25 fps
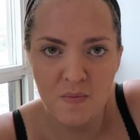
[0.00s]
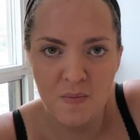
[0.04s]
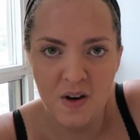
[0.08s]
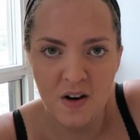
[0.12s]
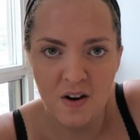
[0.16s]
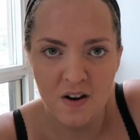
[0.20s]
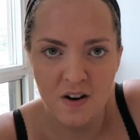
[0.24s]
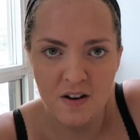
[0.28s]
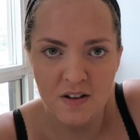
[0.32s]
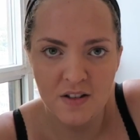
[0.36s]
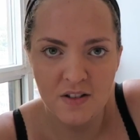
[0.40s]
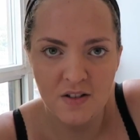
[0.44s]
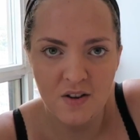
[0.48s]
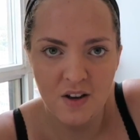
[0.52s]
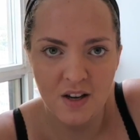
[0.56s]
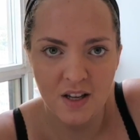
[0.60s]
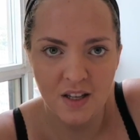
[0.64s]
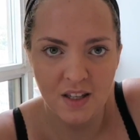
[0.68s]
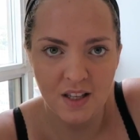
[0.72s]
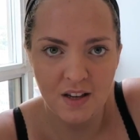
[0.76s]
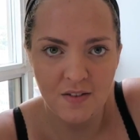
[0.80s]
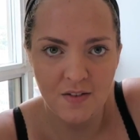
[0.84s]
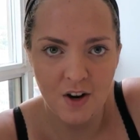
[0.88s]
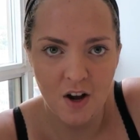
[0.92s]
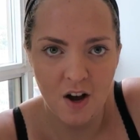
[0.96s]
the mirror so you
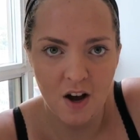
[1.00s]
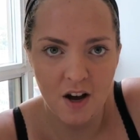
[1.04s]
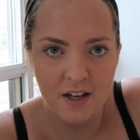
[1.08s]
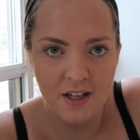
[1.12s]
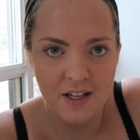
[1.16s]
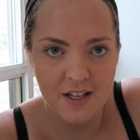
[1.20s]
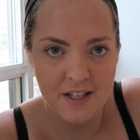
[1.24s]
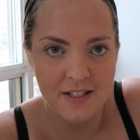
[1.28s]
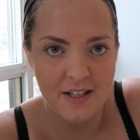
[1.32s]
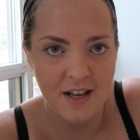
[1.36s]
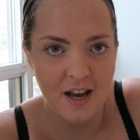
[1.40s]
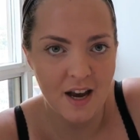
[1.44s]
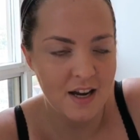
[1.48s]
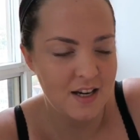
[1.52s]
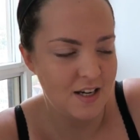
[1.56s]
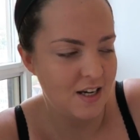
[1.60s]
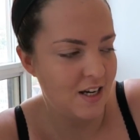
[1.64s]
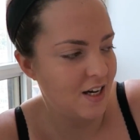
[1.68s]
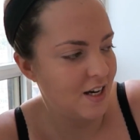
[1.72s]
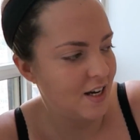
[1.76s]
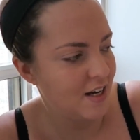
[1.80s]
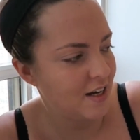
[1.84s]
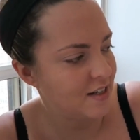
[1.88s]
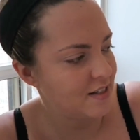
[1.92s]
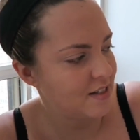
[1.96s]
can leave it on because I
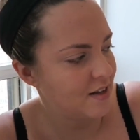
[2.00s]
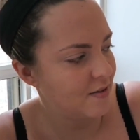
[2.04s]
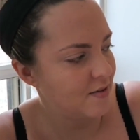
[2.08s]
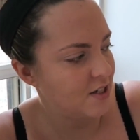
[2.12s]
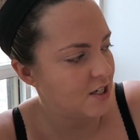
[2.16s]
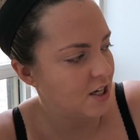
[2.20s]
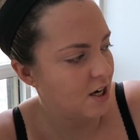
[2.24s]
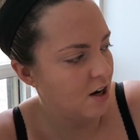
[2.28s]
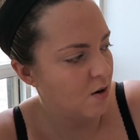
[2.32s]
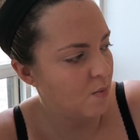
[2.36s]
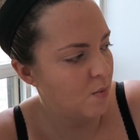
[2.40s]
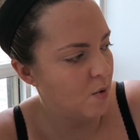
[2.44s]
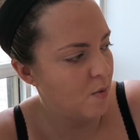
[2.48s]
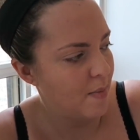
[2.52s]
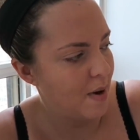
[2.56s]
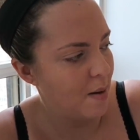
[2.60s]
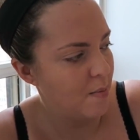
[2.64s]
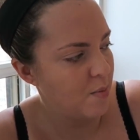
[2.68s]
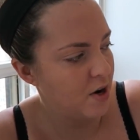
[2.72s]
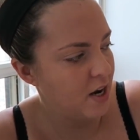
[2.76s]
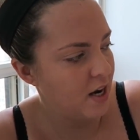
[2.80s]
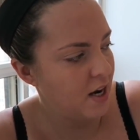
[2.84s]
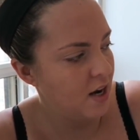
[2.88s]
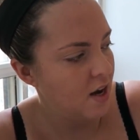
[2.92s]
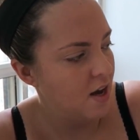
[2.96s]
need it because I have a terrible
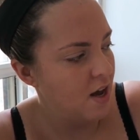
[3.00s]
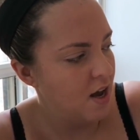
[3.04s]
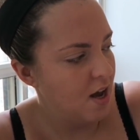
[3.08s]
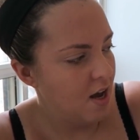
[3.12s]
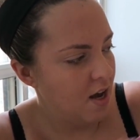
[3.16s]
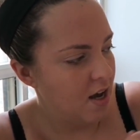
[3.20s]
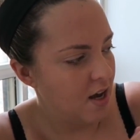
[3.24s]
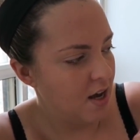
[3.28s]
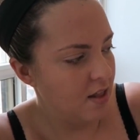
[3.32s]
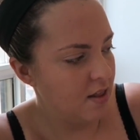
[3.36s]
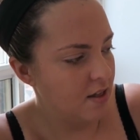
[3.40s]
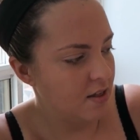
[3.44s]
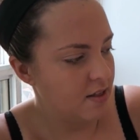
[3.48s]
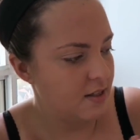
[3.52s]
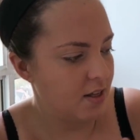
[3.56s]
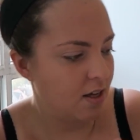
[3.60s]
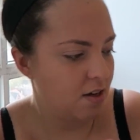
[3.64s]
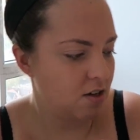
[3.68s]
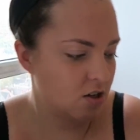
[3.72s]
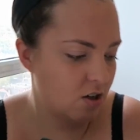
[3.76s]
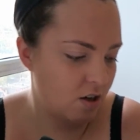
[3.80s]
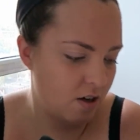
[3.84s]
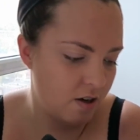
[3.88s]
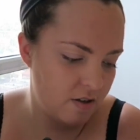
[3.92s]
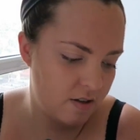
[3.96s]
memory. In the
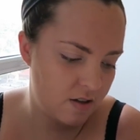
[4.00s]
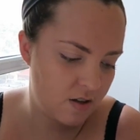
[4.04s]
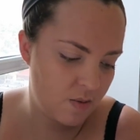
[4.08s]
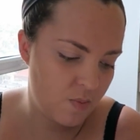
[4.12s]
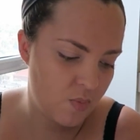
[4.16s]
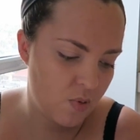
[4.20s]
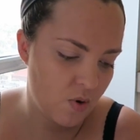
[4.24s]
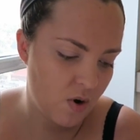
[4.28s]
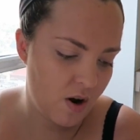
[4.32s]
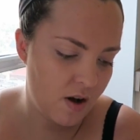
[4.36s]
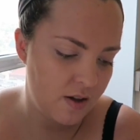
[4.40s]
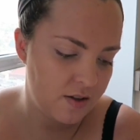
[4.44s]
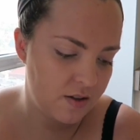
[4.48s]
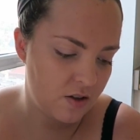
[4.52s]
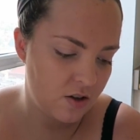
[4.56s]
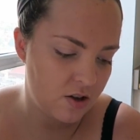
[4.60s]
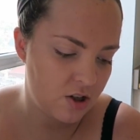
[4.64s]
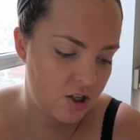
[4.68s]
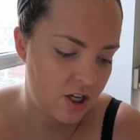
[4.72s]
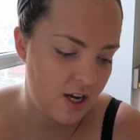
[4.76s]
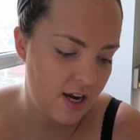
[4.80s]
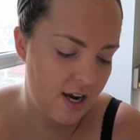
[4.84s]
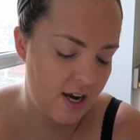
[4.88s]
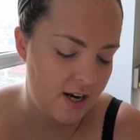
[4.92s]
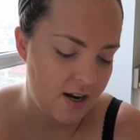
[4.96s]
center is the bronzer
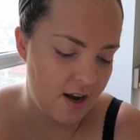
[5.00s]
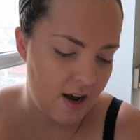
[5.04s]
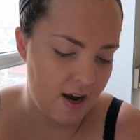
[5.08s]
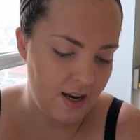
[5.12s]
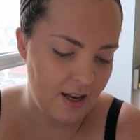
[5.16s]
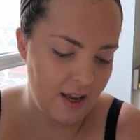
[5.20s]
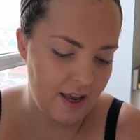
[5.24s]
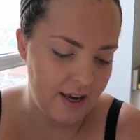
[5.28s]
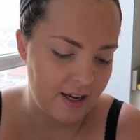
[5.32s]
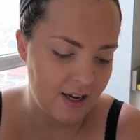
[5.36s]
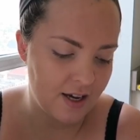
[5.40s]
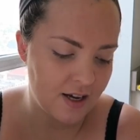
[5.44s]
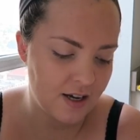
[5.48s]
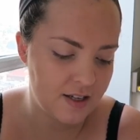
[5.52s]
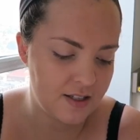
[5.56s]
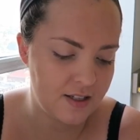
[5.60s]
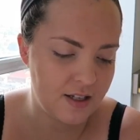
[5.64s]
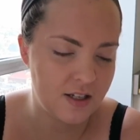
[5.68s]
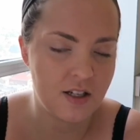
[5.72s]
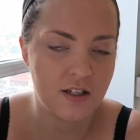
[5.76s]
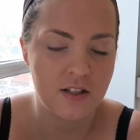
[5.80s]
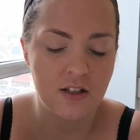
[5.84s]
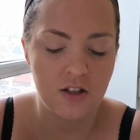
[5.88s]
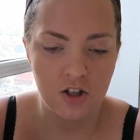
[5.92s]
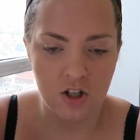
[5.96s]
shade. I like it because
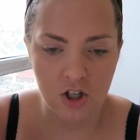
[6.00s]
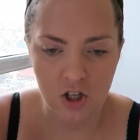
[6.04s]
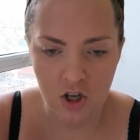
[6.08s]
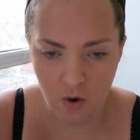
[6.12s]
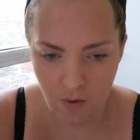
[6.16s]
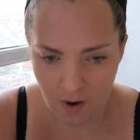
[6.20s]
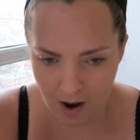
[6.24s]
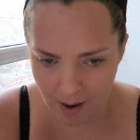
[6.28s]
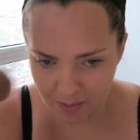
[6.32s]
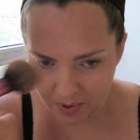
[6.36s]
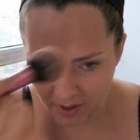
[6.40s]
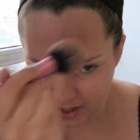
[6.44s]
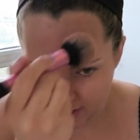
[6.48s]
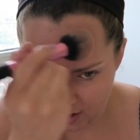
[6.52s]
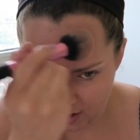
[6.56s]
it doesn't show up